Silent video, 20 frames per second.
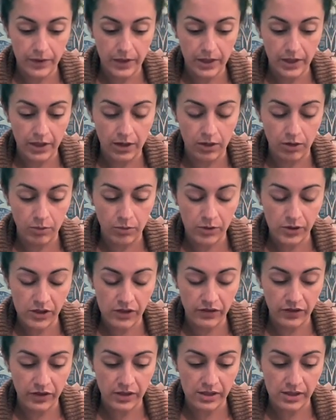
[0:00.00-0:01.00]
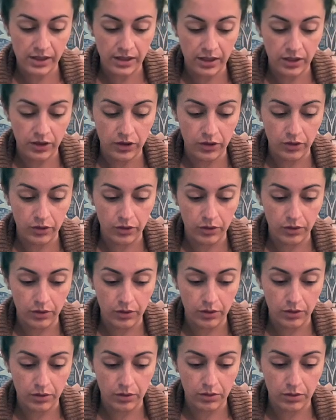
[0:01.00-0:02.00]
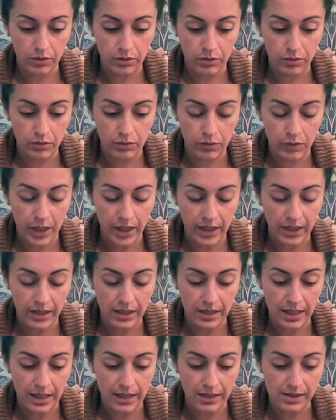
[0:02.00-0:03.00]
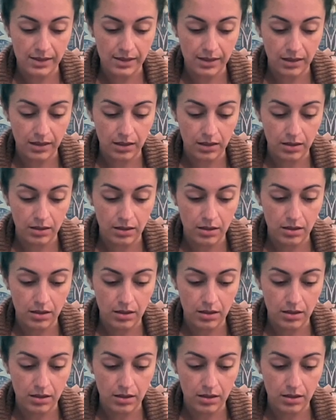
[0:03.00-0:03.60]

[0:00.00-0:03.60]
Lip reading: it almost feels like you're recognizing